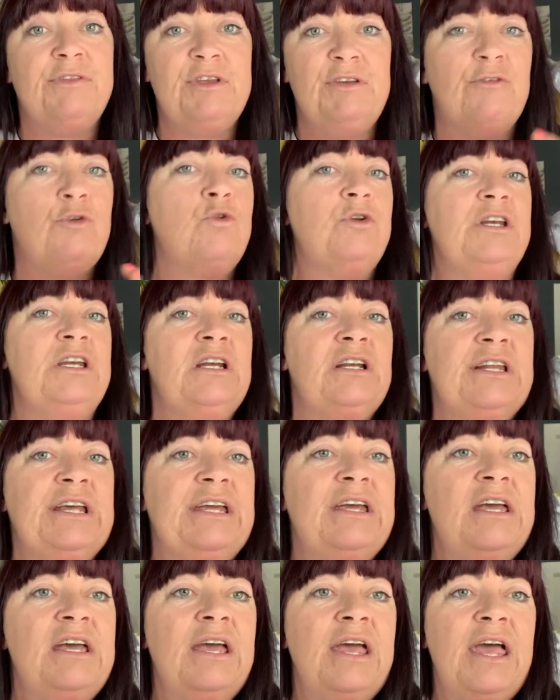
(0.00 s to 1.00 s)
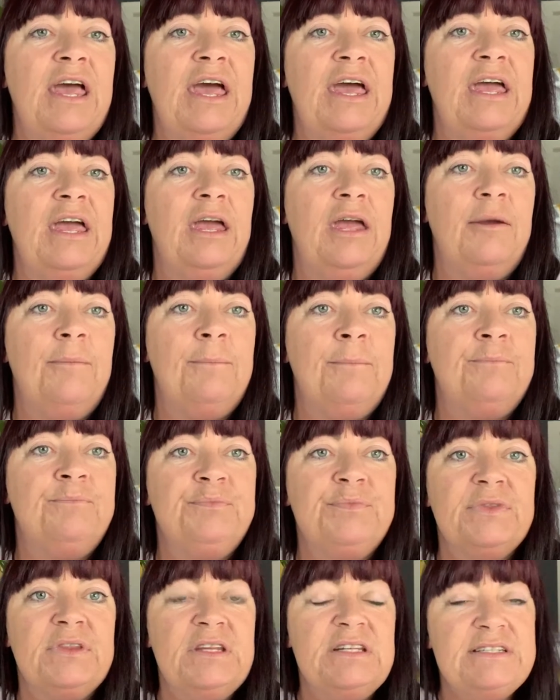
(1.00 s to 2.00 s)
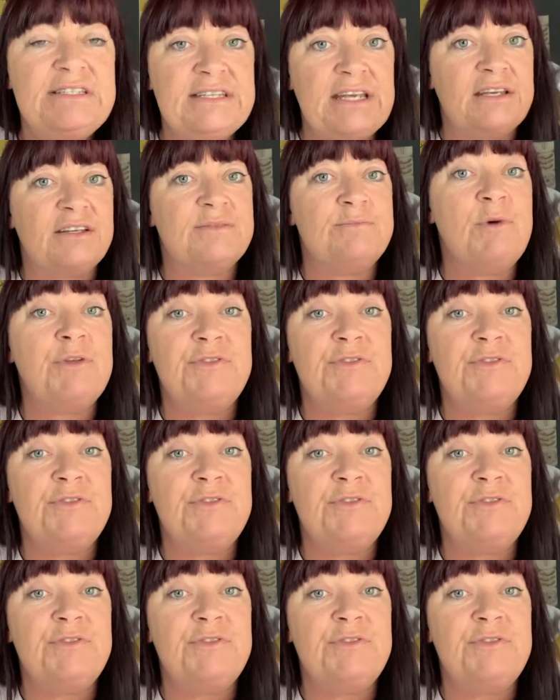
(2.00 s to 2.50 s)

So technically, if you joined this month, you've got,